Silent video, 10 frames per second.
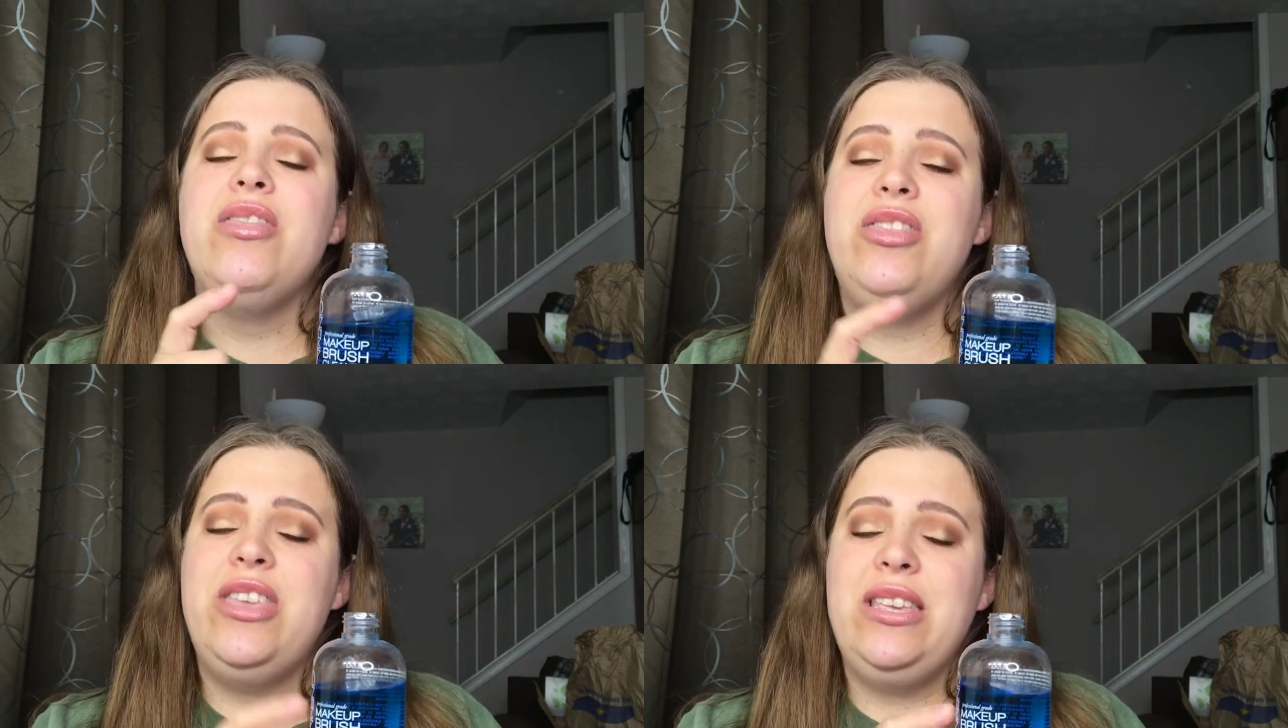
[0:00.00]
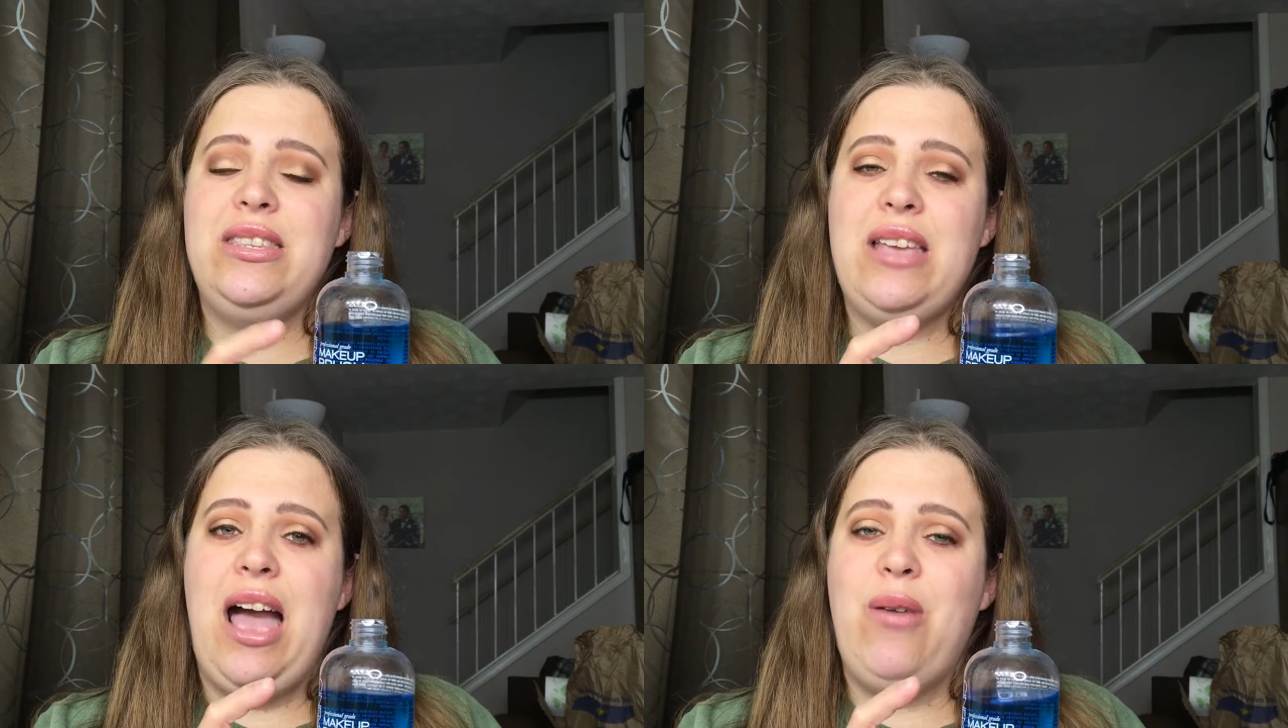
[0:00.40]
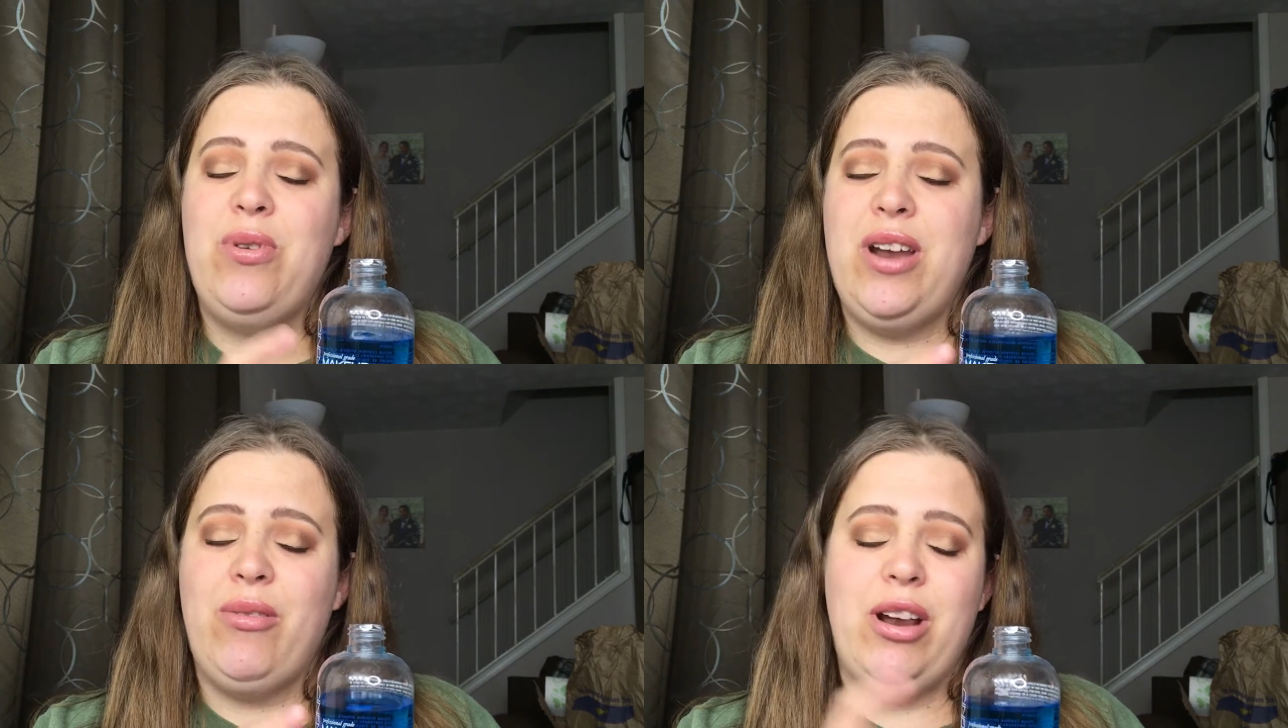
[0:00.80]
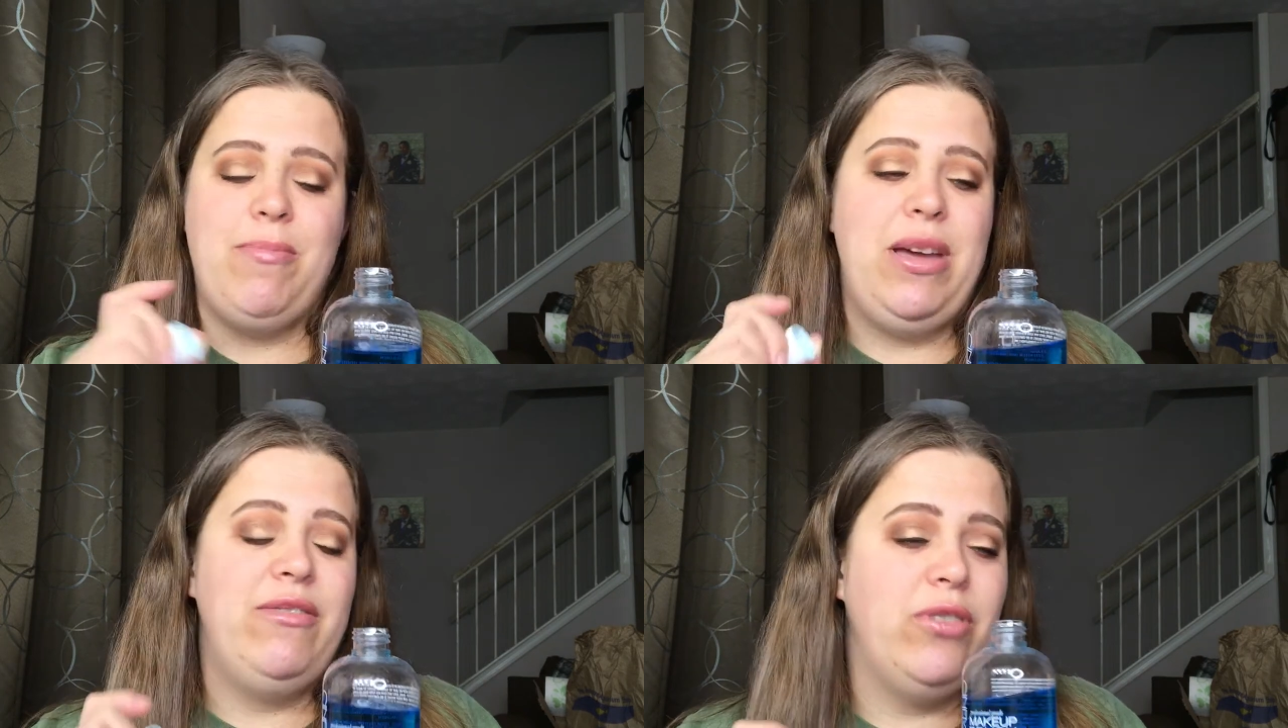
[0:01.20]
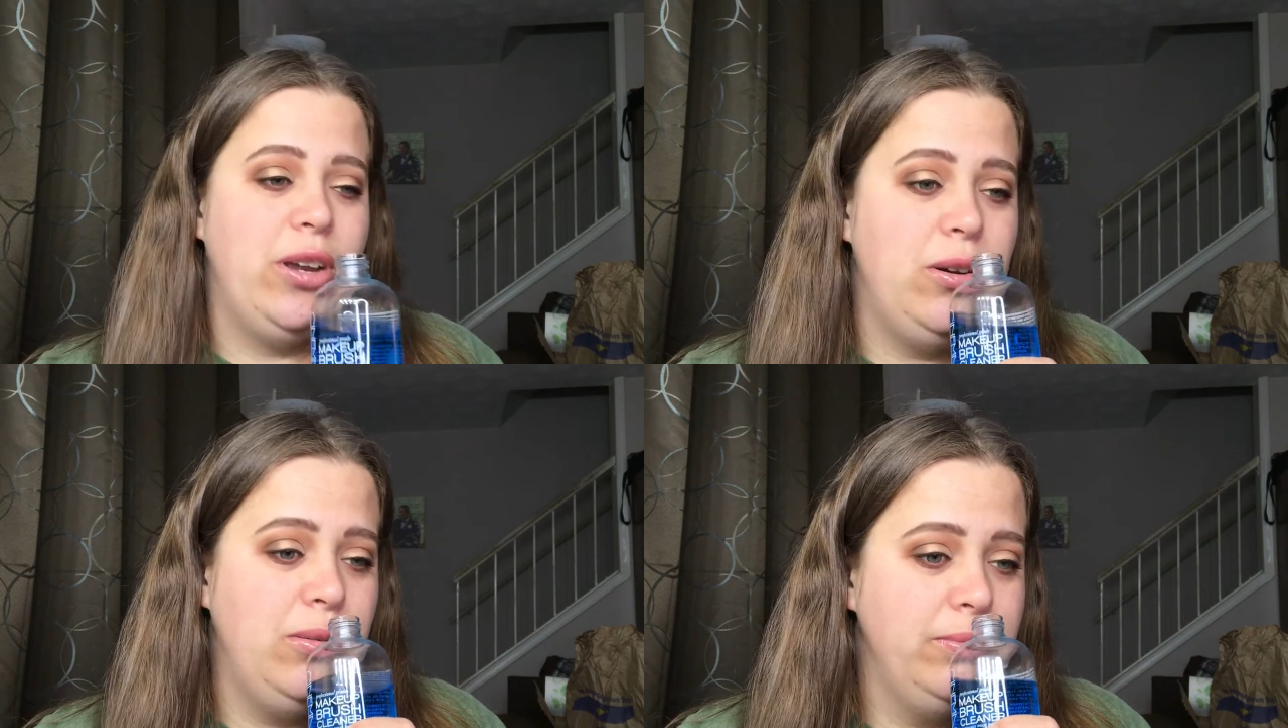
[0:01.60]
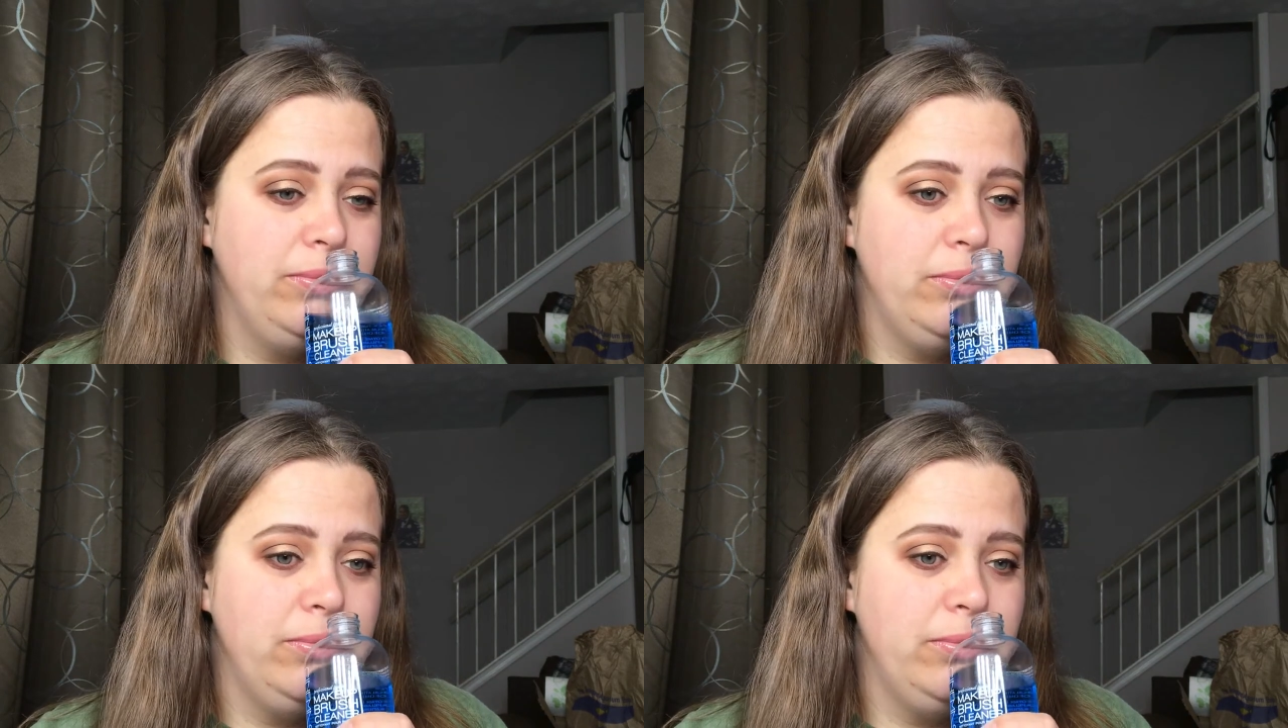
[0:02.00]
this I would not recommend for you.